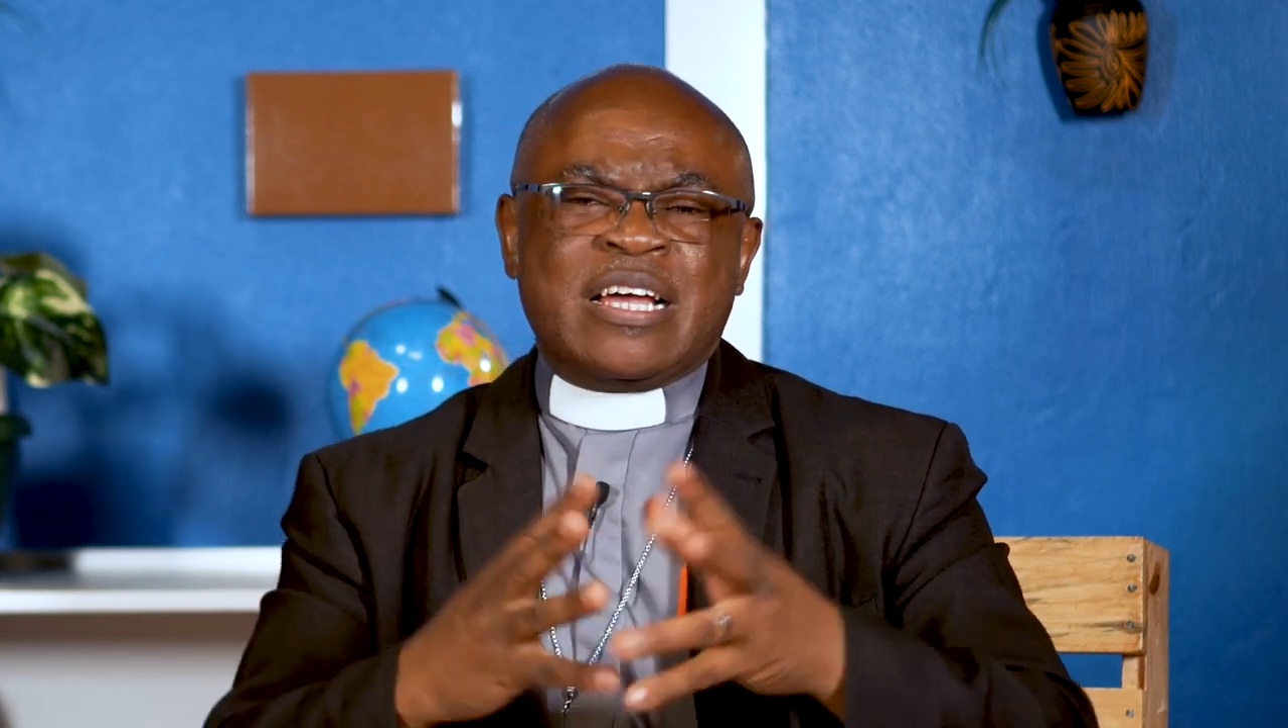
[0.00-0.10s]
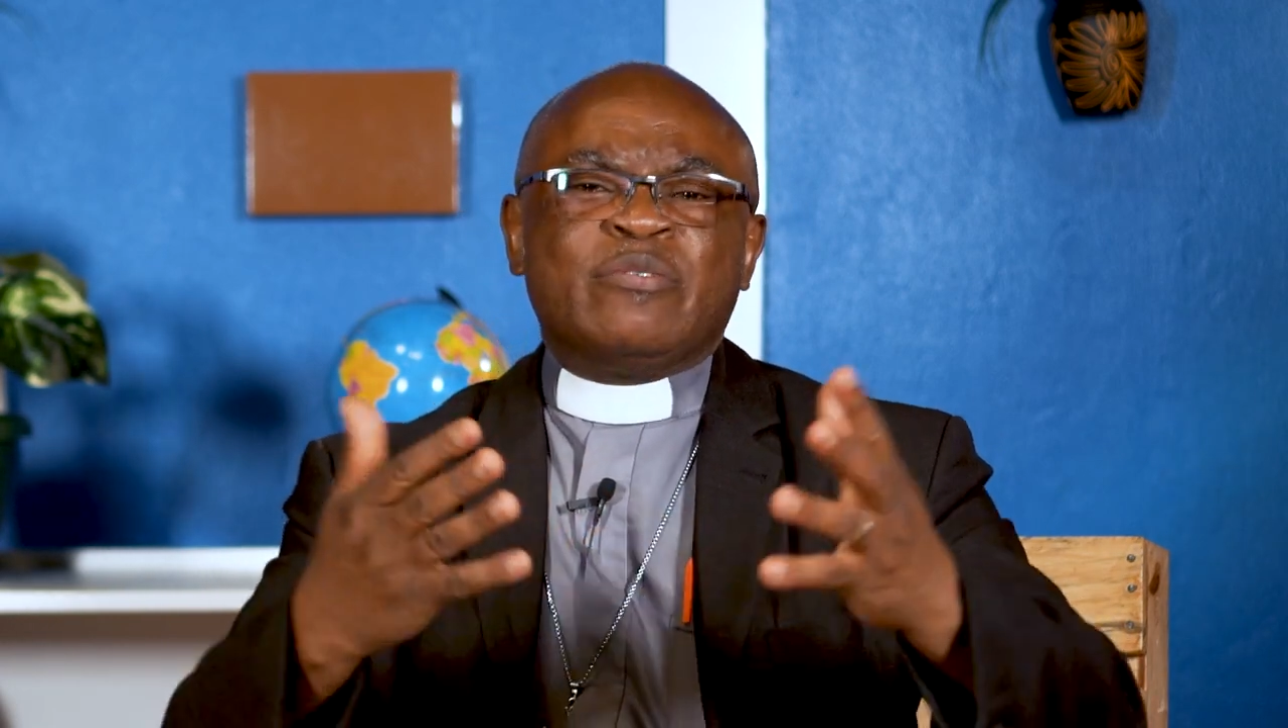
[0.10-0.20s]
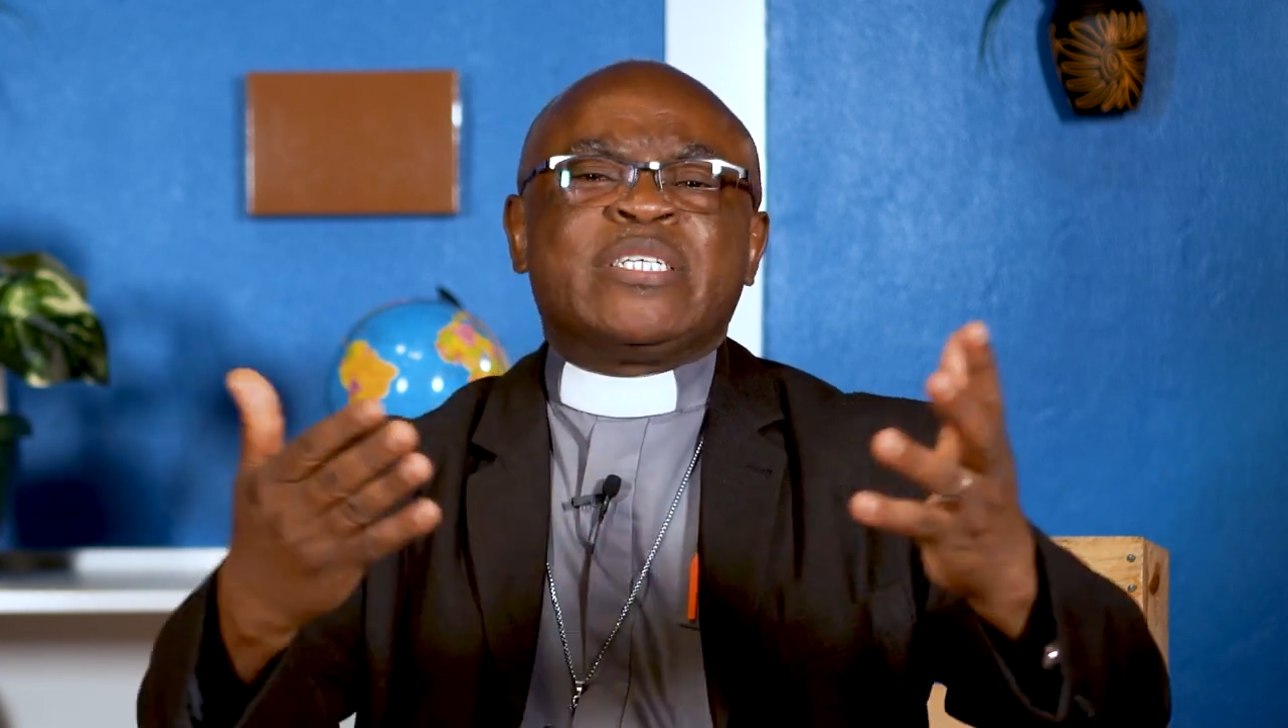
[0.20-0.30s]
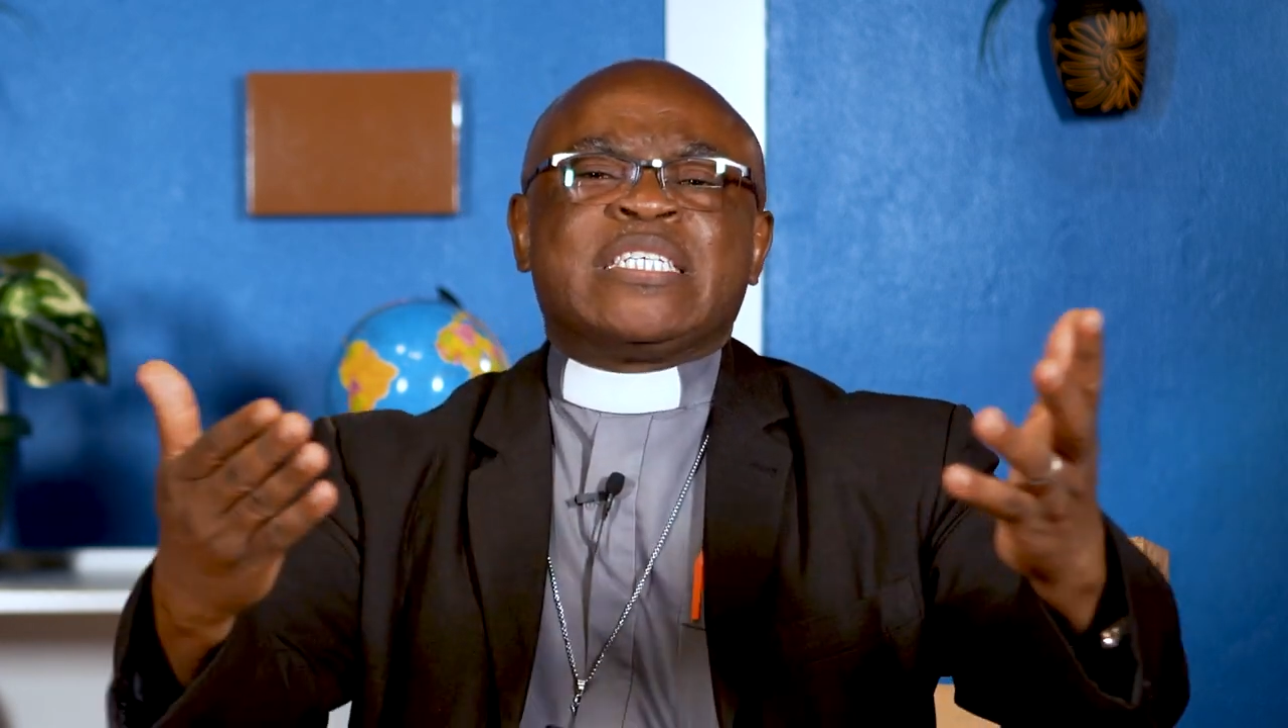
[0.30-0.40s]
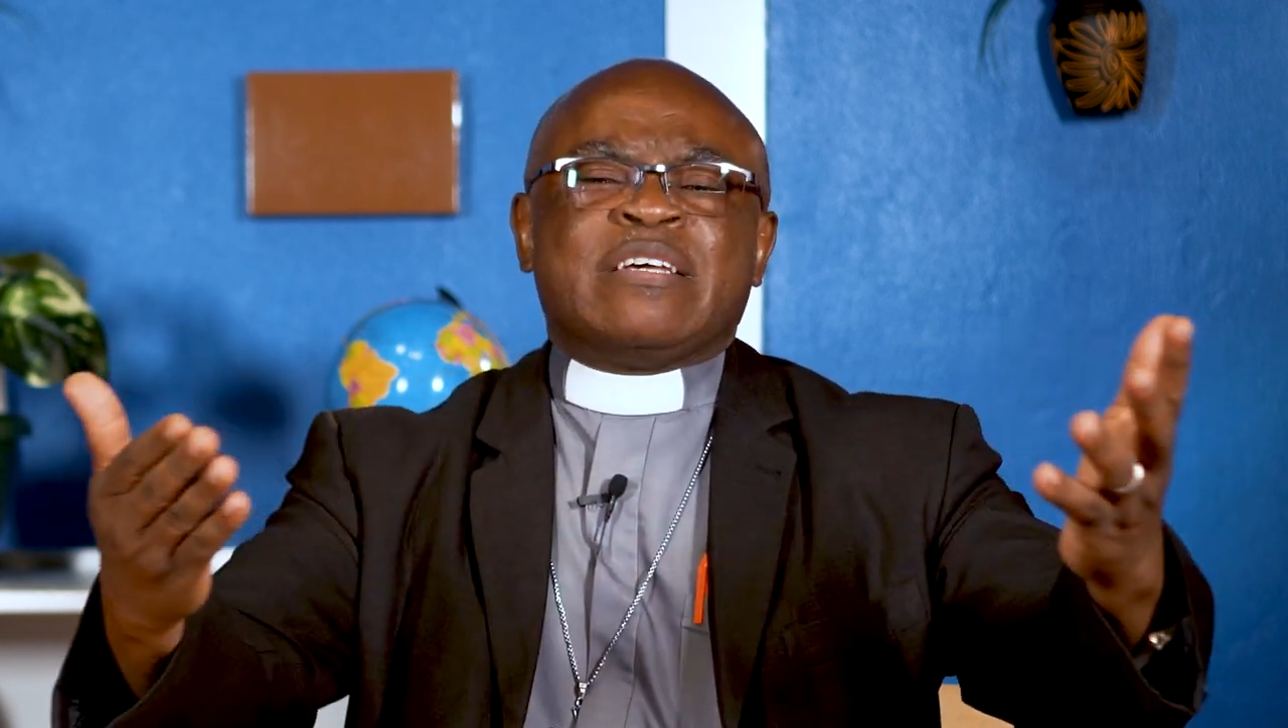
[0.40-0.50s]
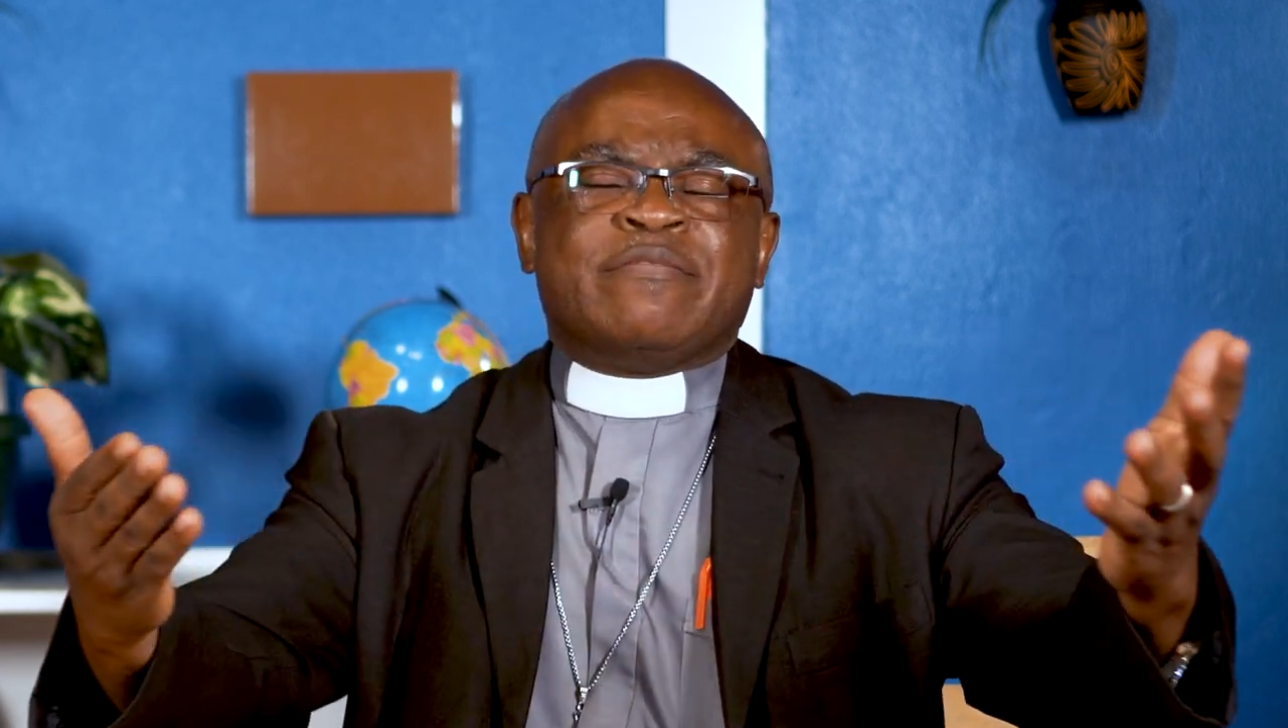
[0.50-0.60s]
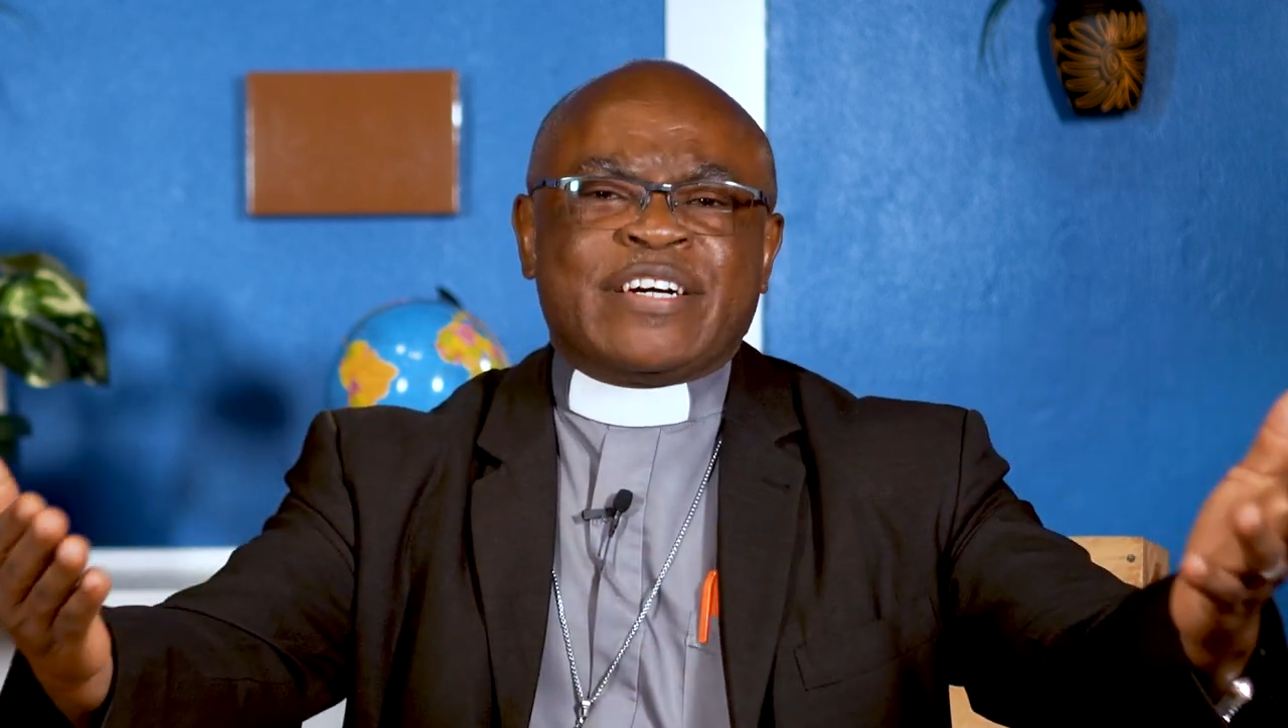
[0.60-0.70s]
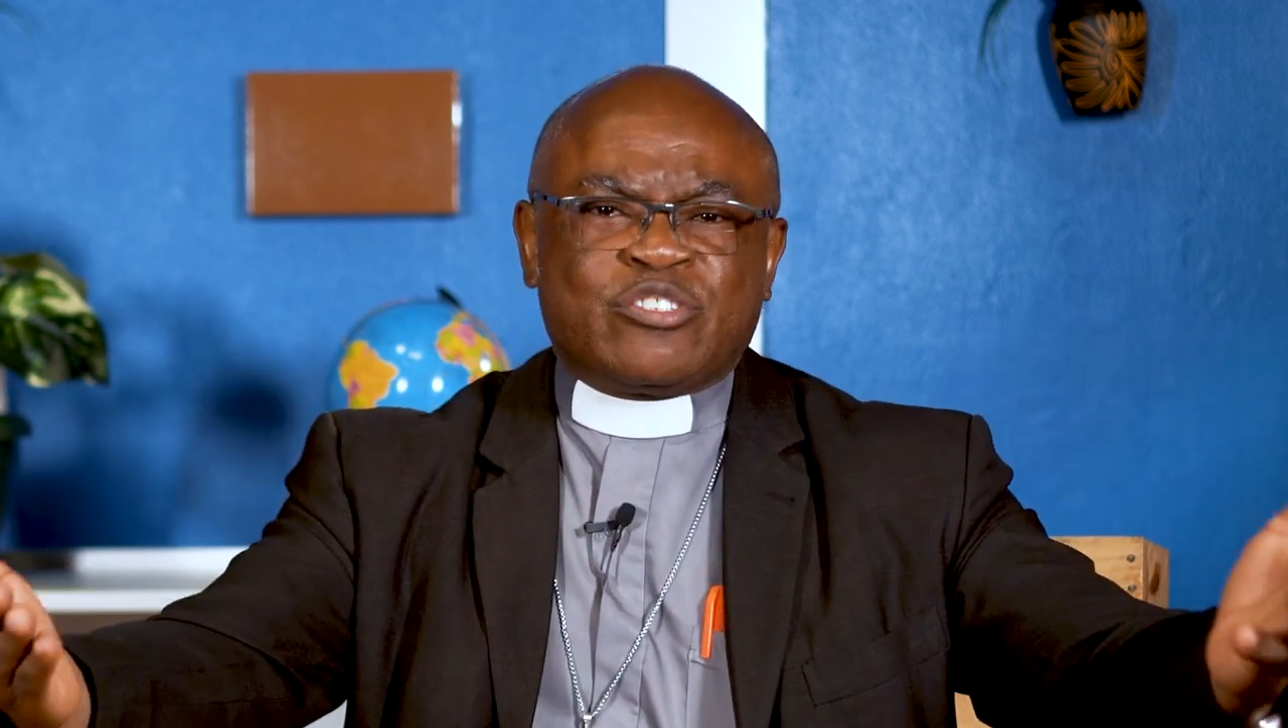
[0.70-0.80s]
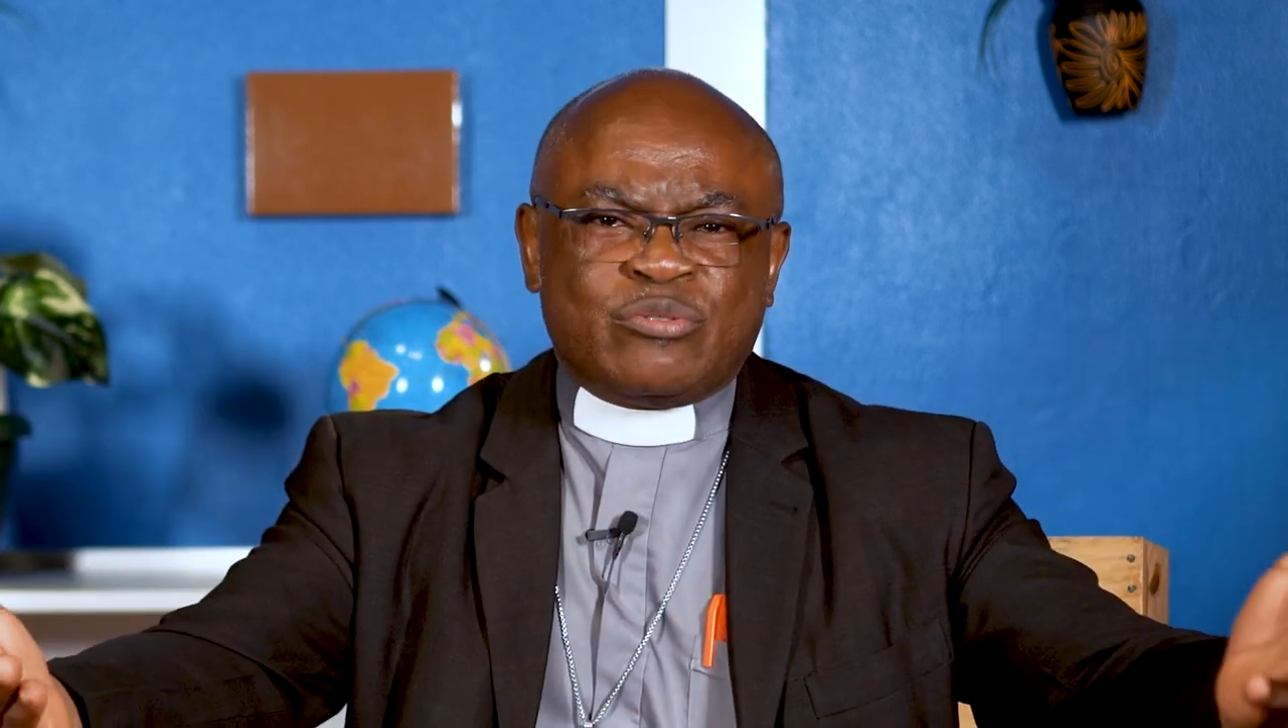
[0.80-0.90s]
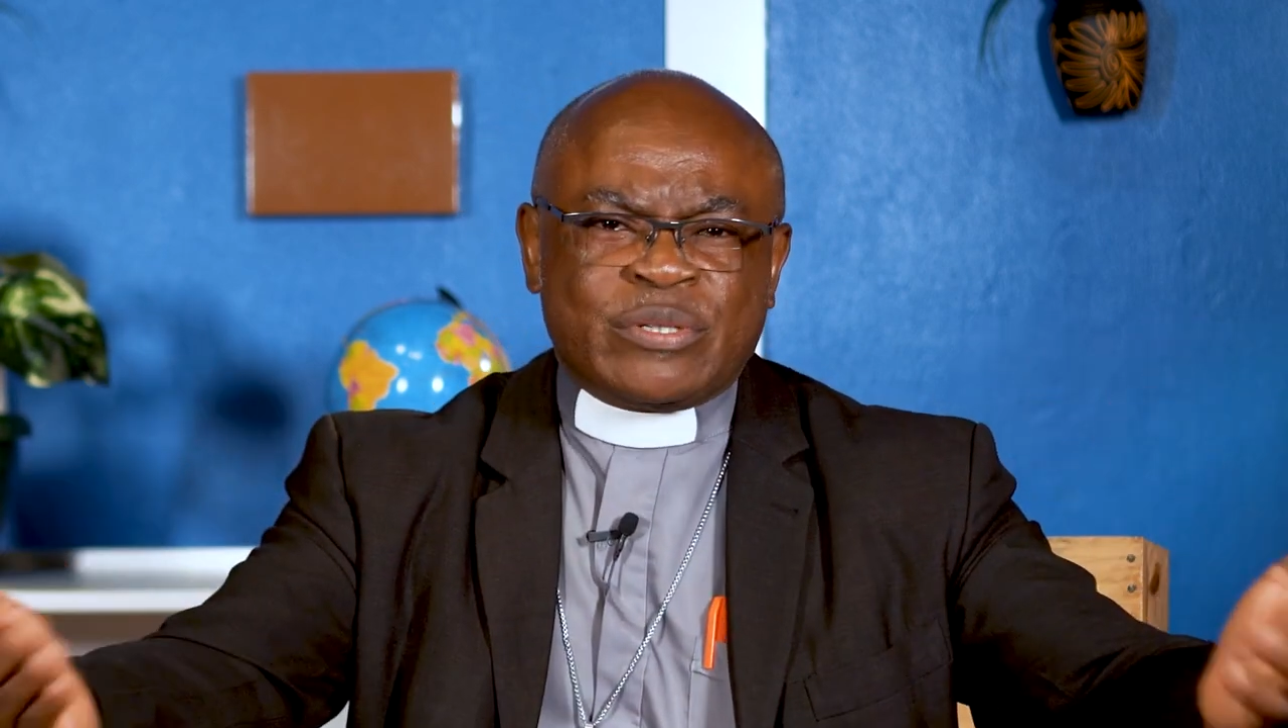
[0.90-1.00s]
which is a
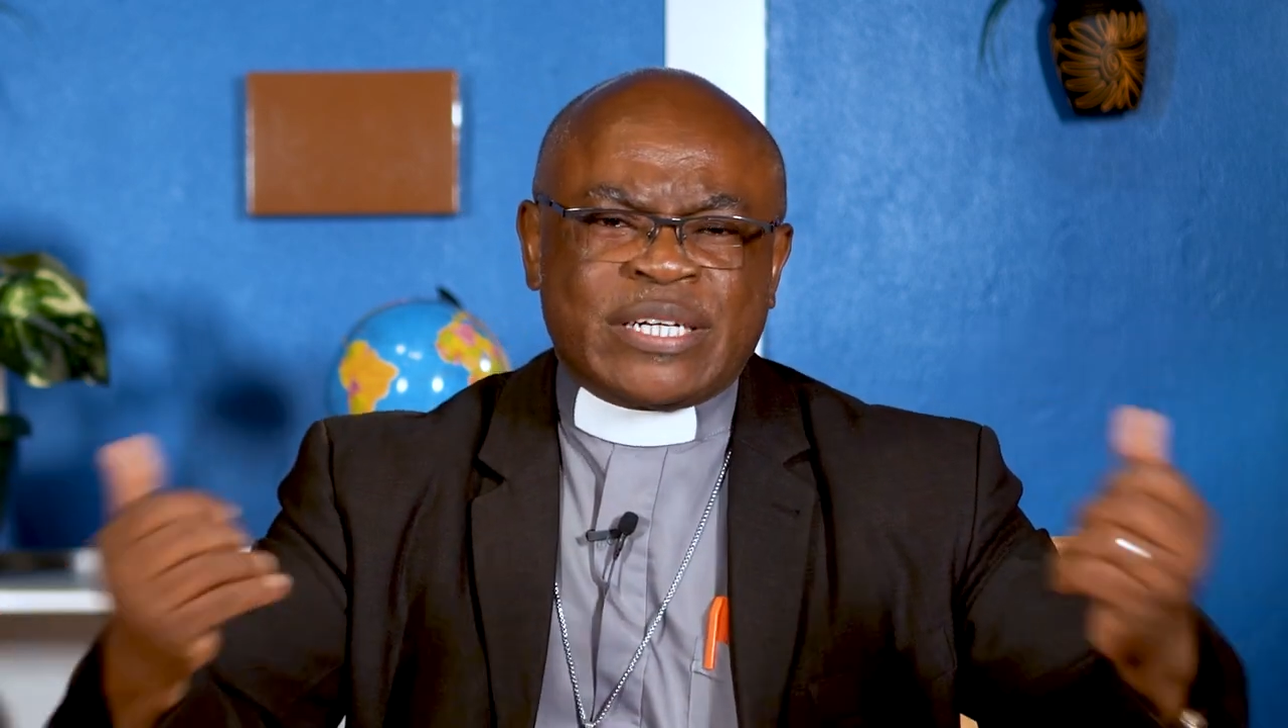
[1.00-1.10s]
virtue,